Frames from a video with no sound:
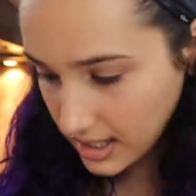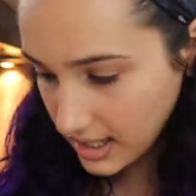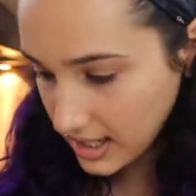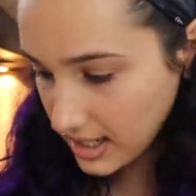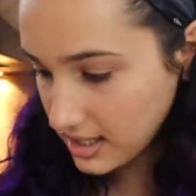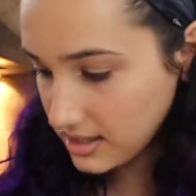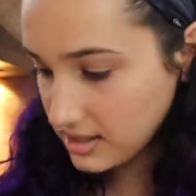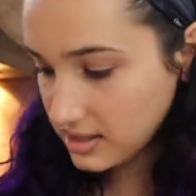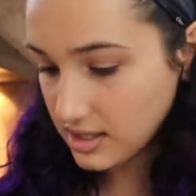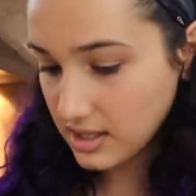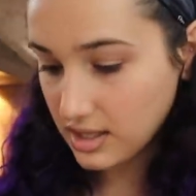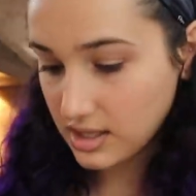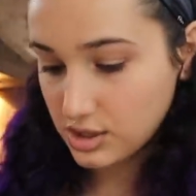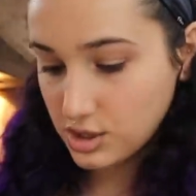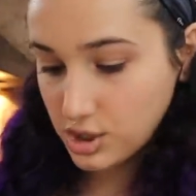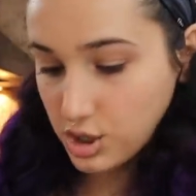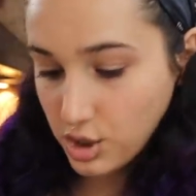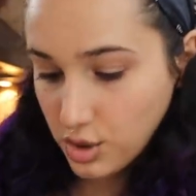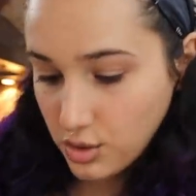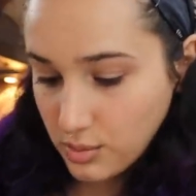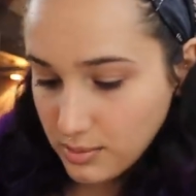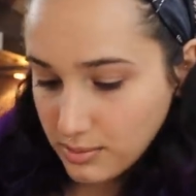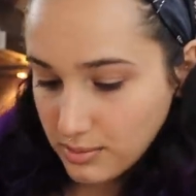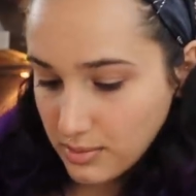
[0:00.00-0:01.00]
and the
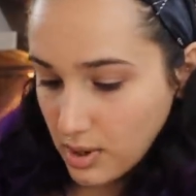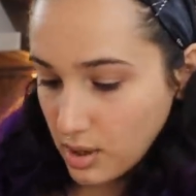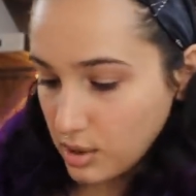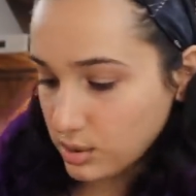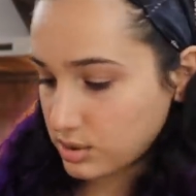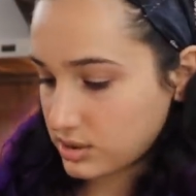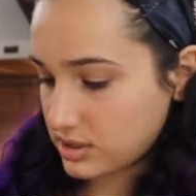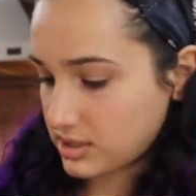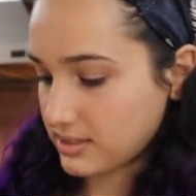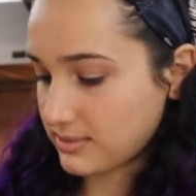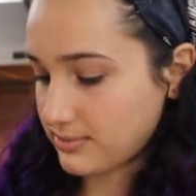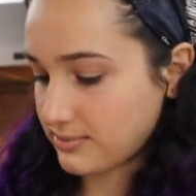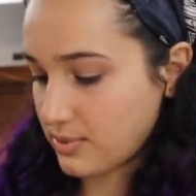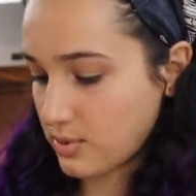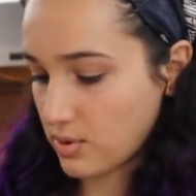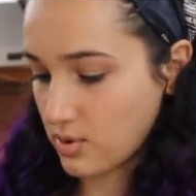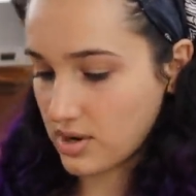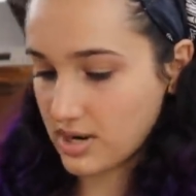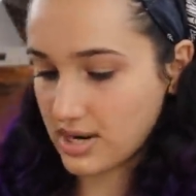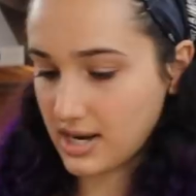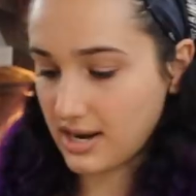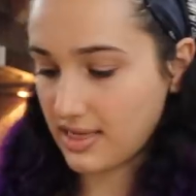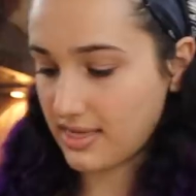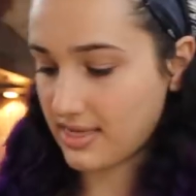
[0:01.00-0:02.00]
two most
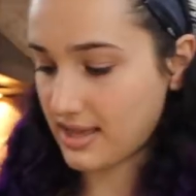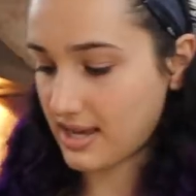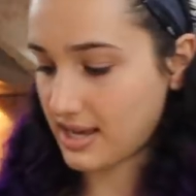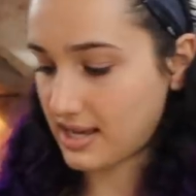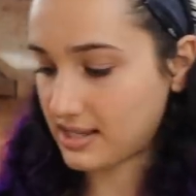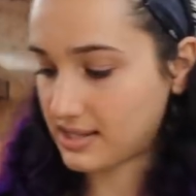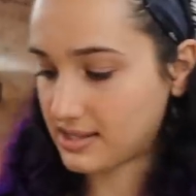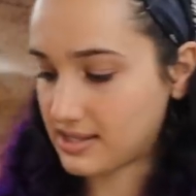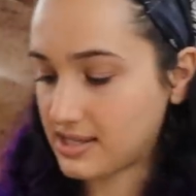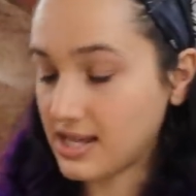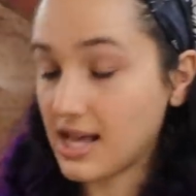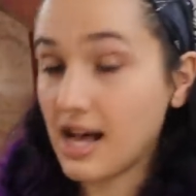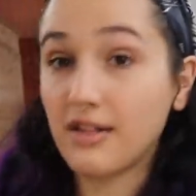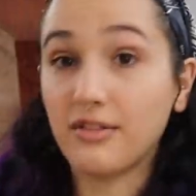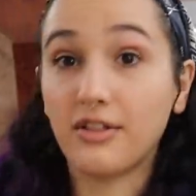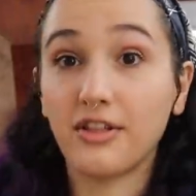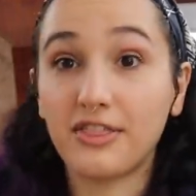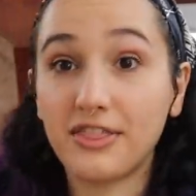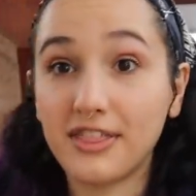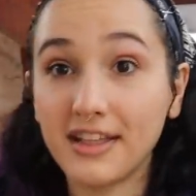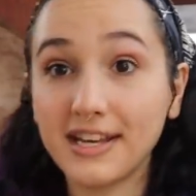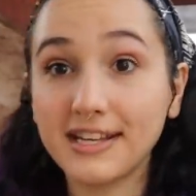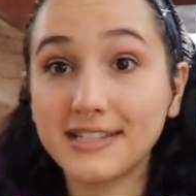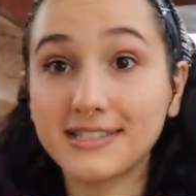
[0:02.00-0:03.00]
important things, the
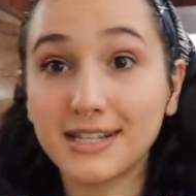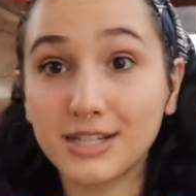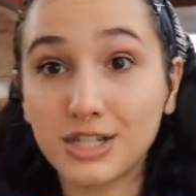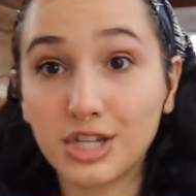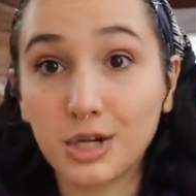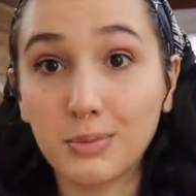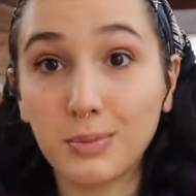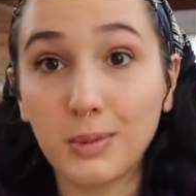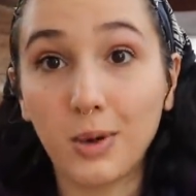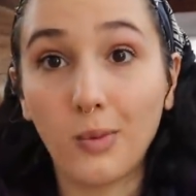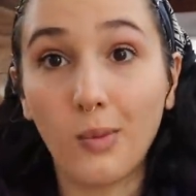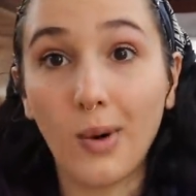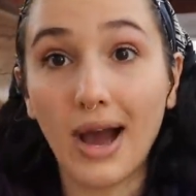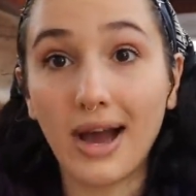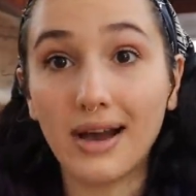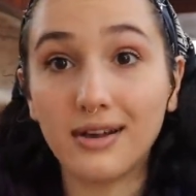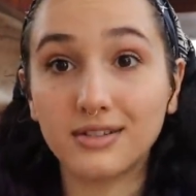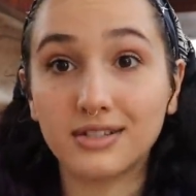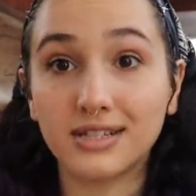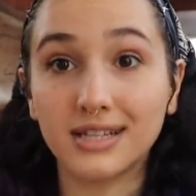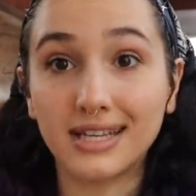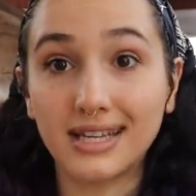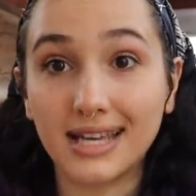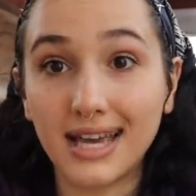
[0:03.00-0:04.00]
things that took me a while
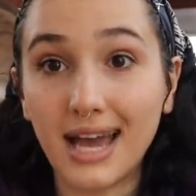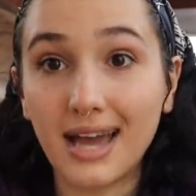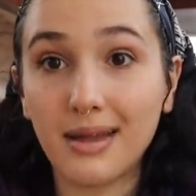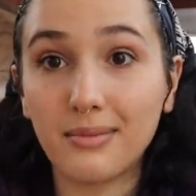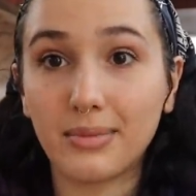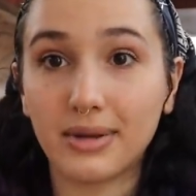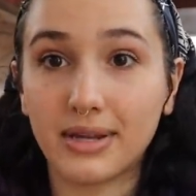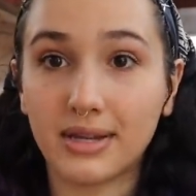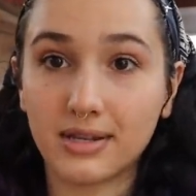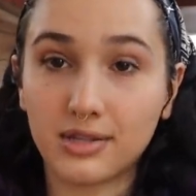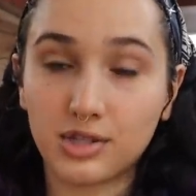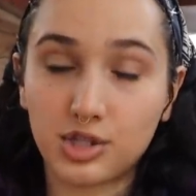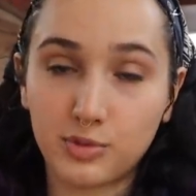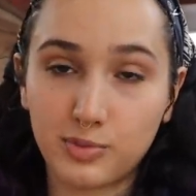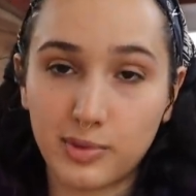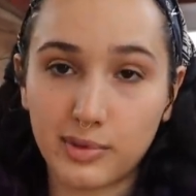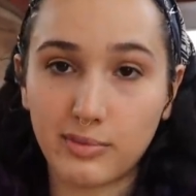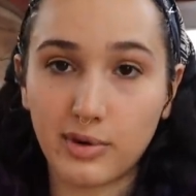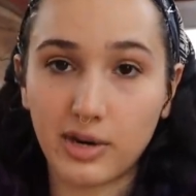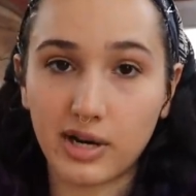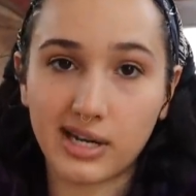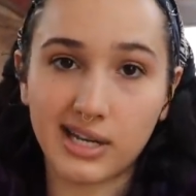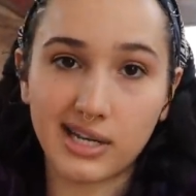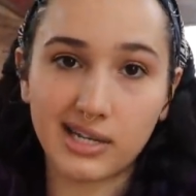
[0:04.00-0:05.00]
to get because
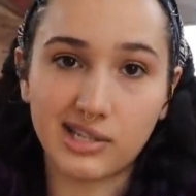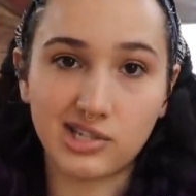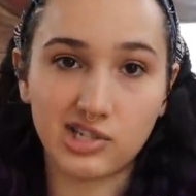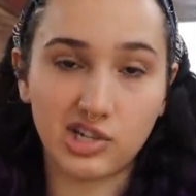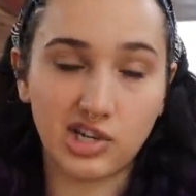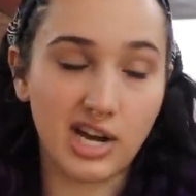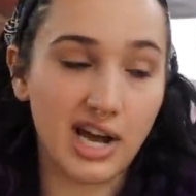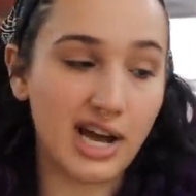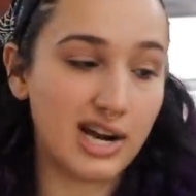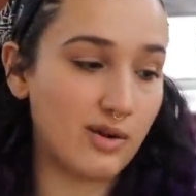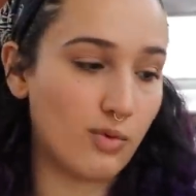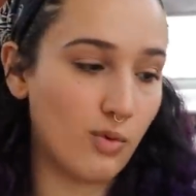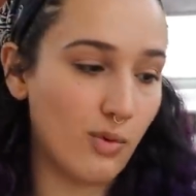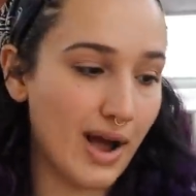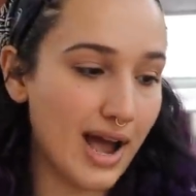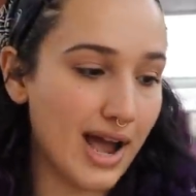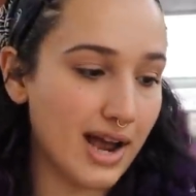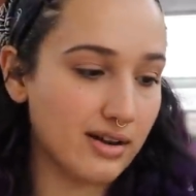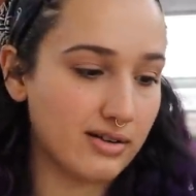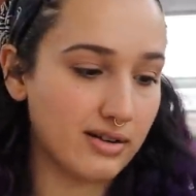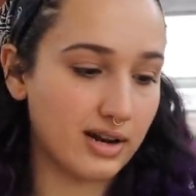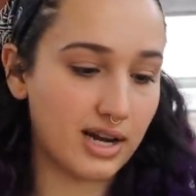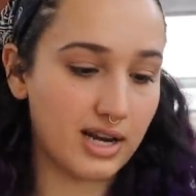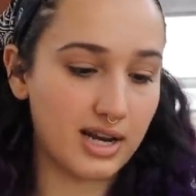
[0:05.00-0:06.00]
supermarkets are kind of
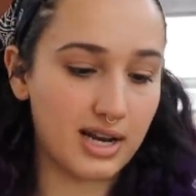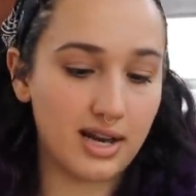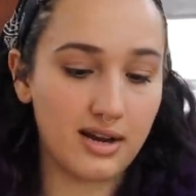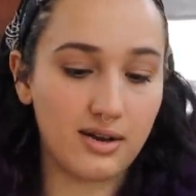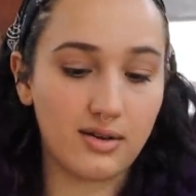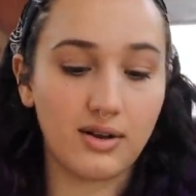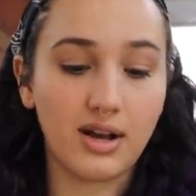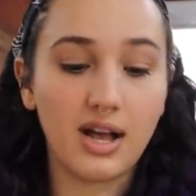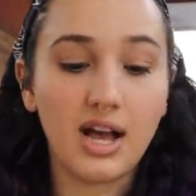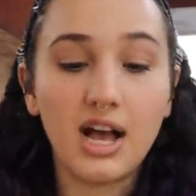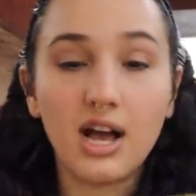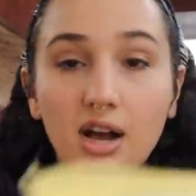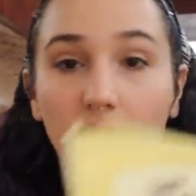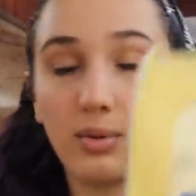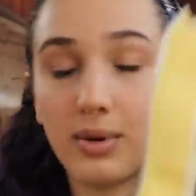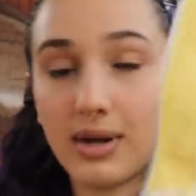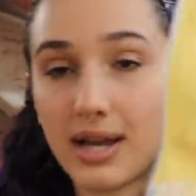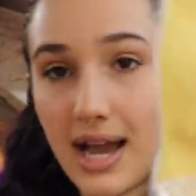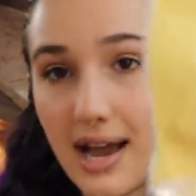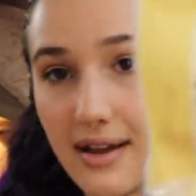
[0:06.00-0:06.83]
whack right now. We